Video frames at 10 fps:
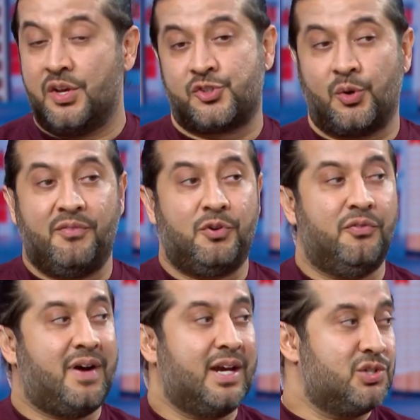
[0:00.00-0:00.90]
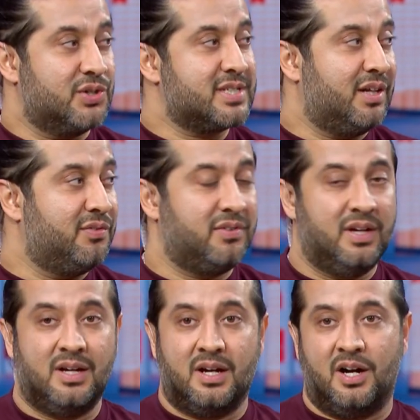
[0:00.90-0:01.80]
So if you find yourself
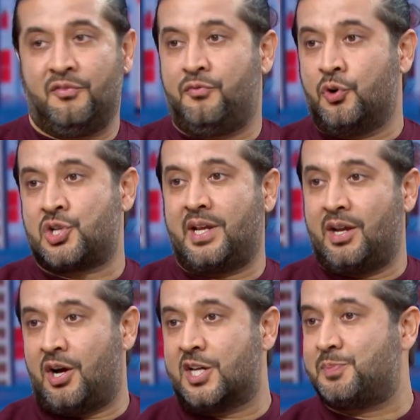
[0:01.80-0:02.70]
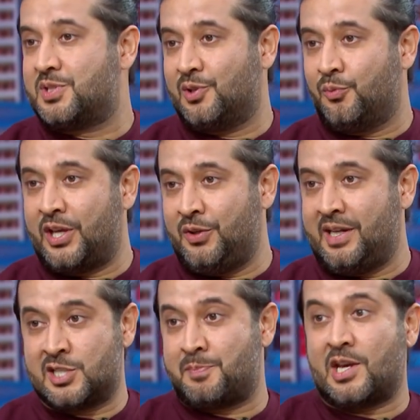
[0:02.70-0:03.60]
unfortunately in a hospital where you need
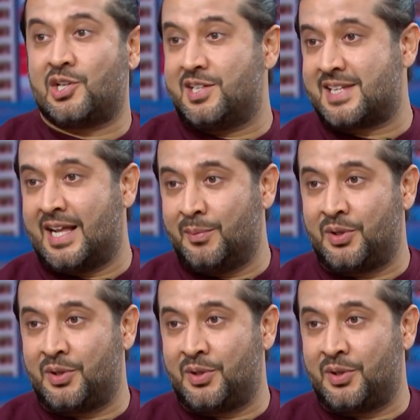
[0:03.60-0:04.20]
a specialist to help